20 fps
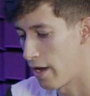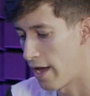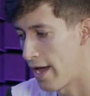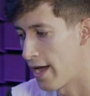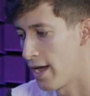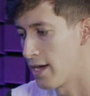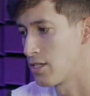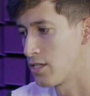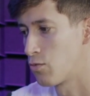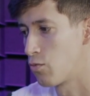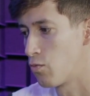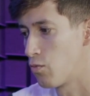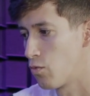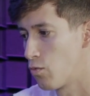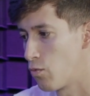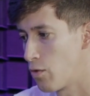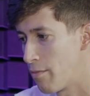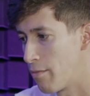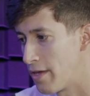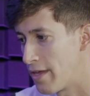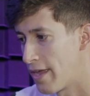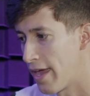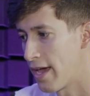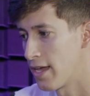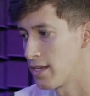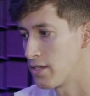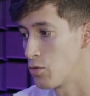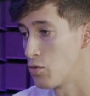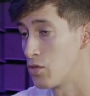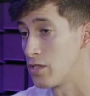as we
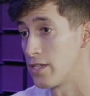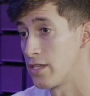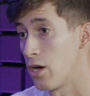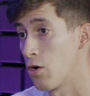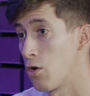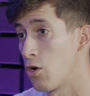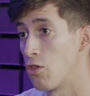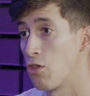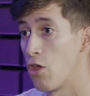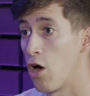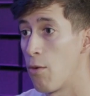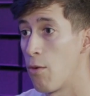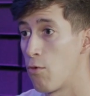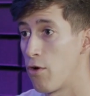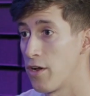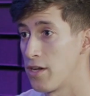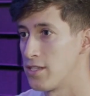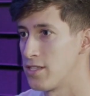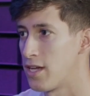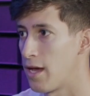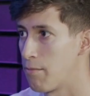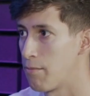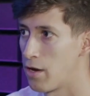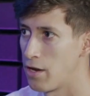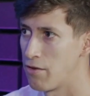began to sell a lot more at a time.